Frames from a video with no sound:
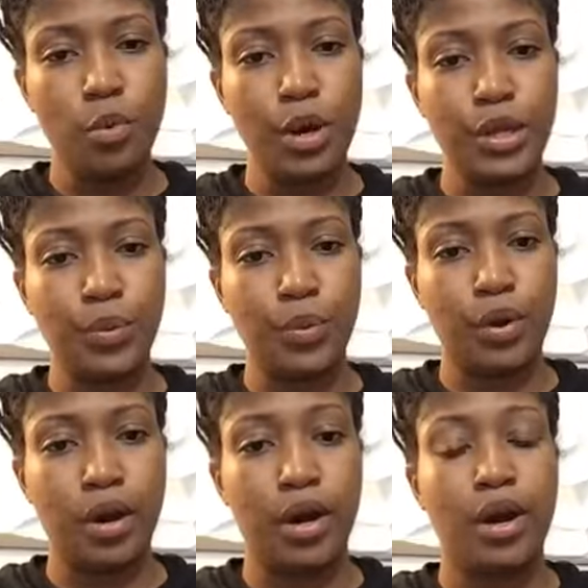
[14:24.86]
For
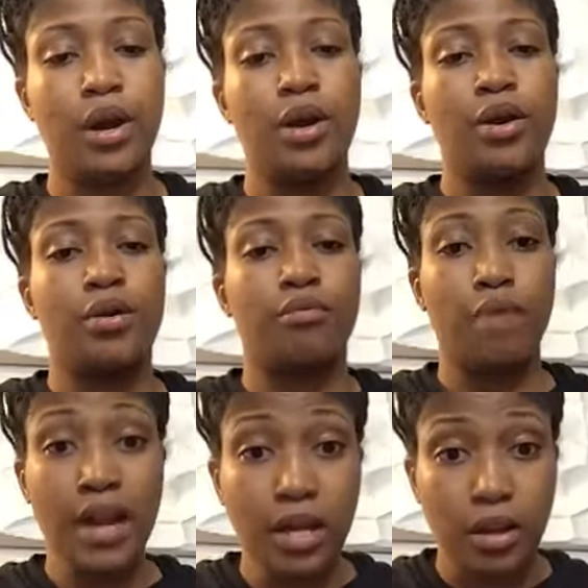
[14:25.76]
your
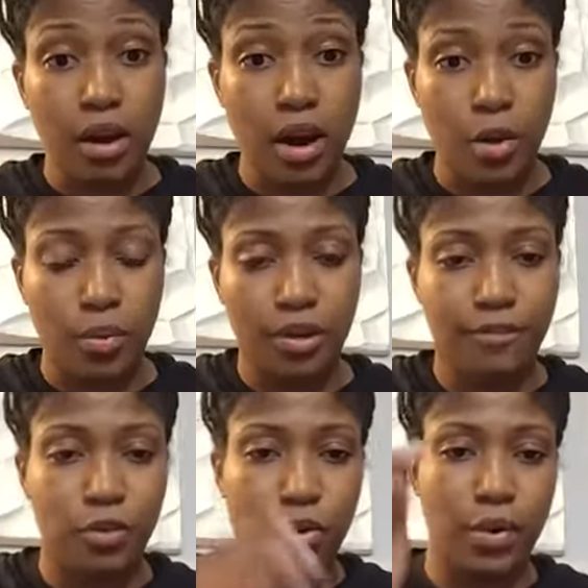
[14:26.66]
regular
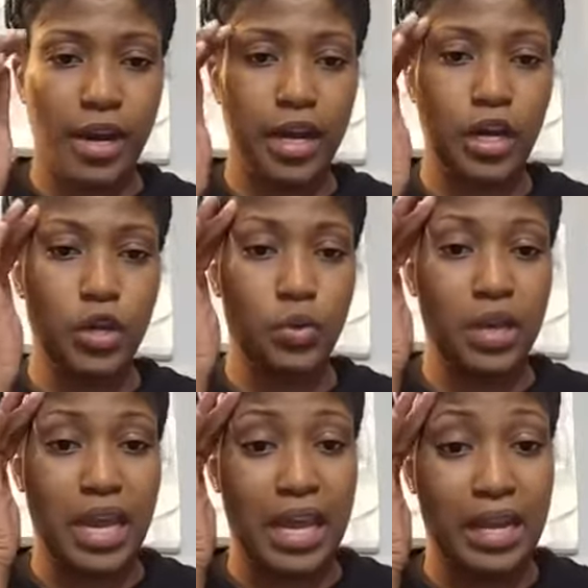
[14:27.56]
hardwood flooring,
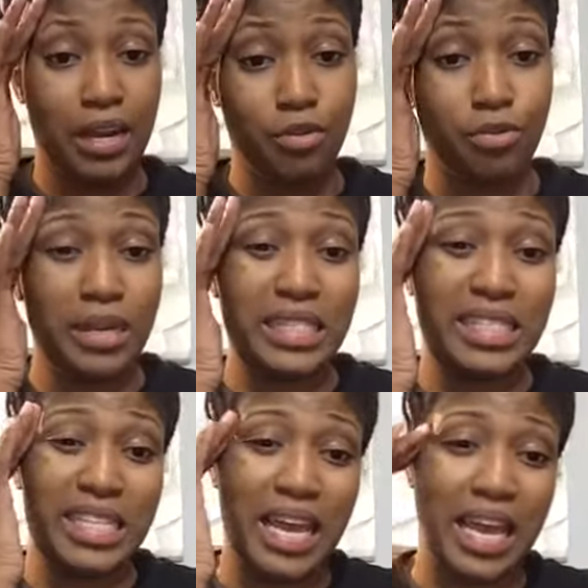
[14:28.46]
you can
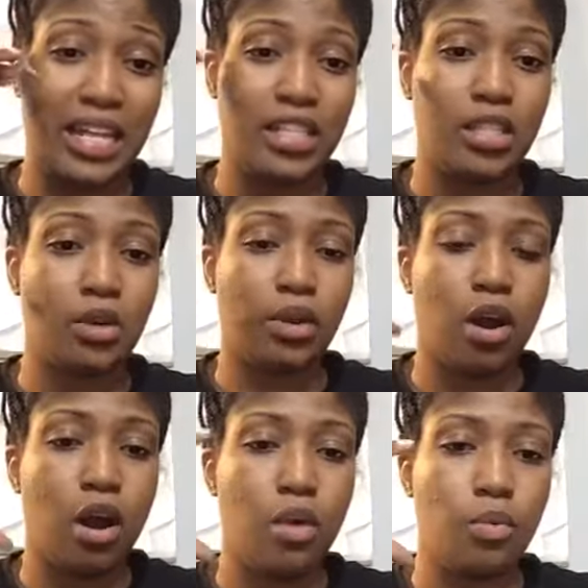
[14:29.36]
resand.
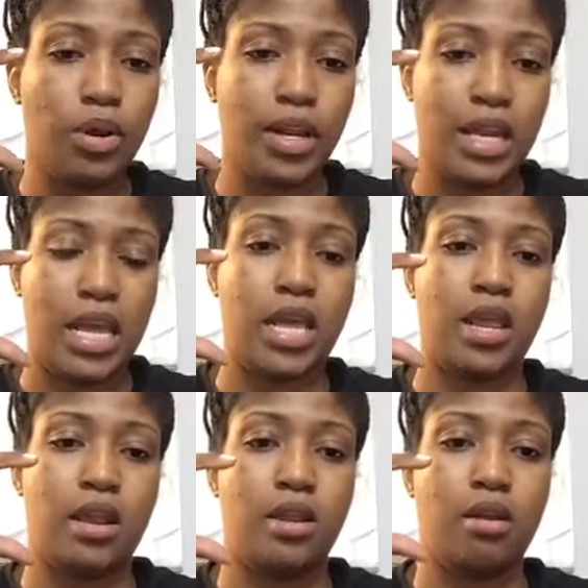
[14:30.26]
So the hardwood
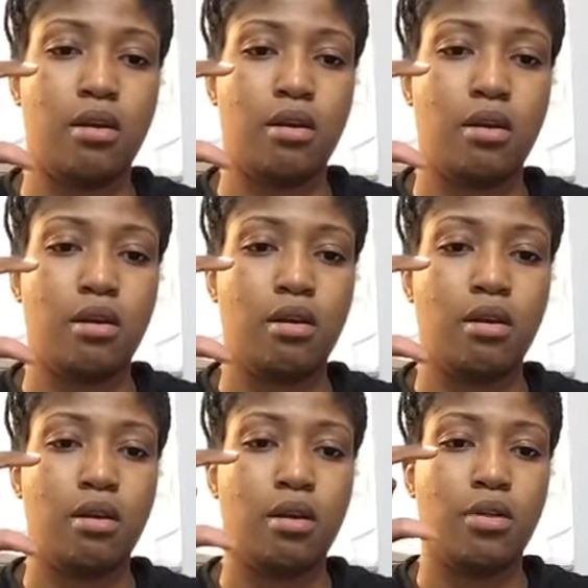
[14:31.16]
in
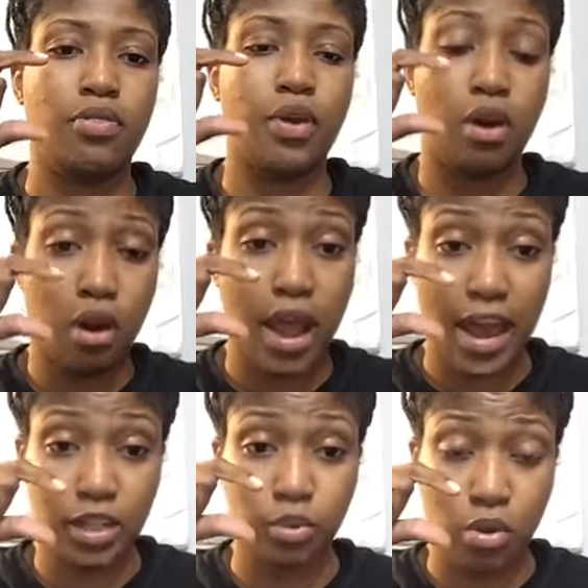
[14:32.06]
the
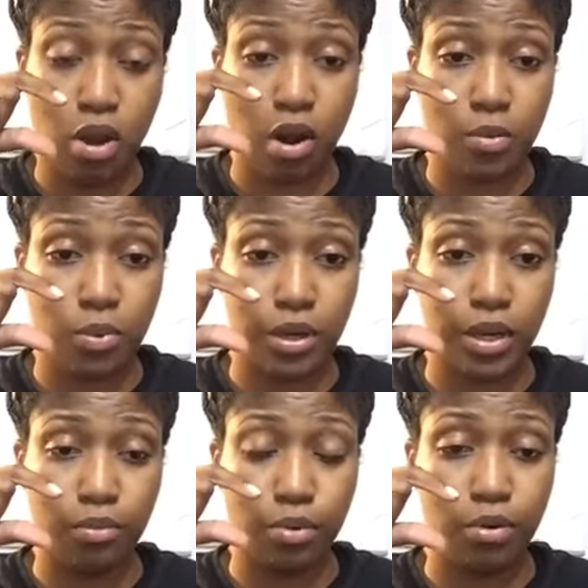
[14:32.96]
actual
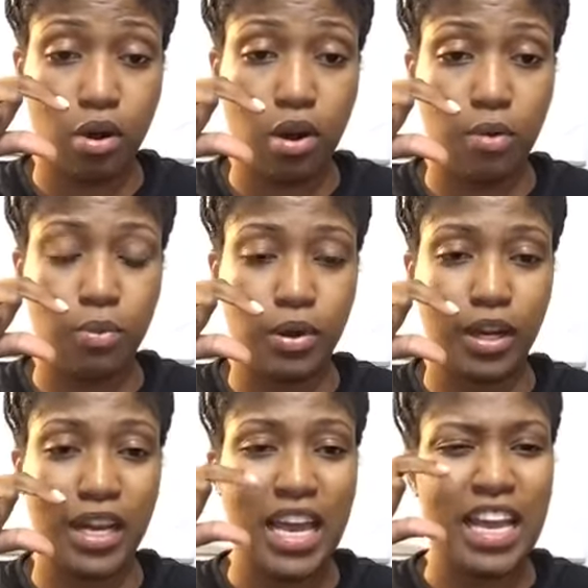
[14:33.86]
hardwood, real
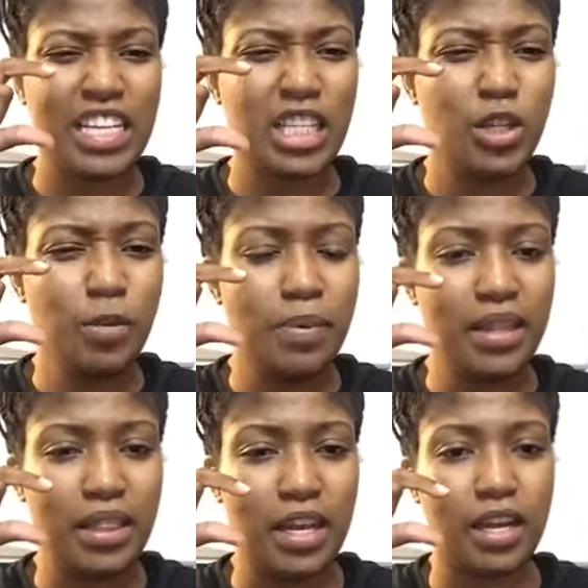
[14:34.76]
hardwood, is a
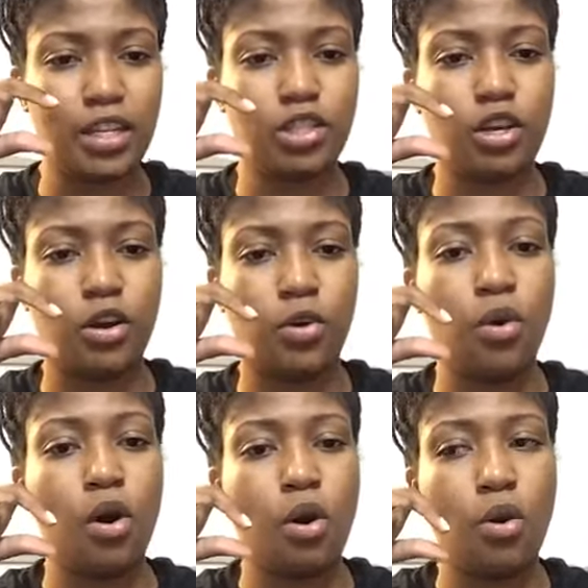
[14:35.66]
little bit thicker.
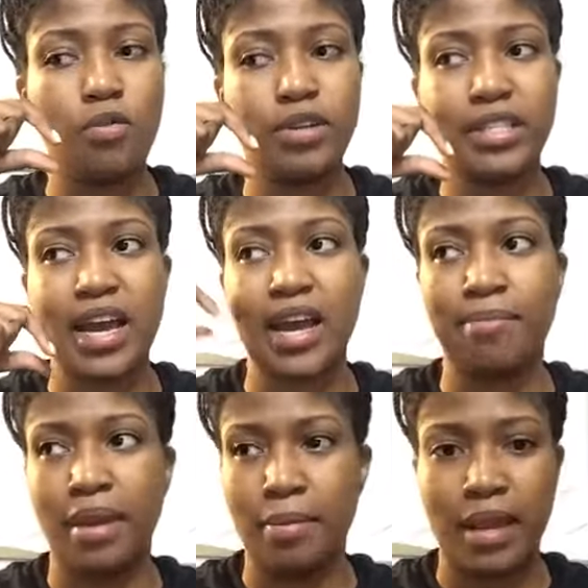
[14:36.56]
So over
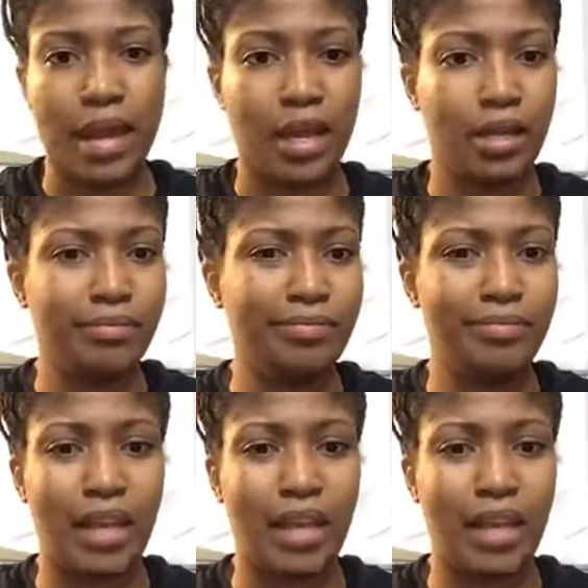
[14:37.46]
time, maybe like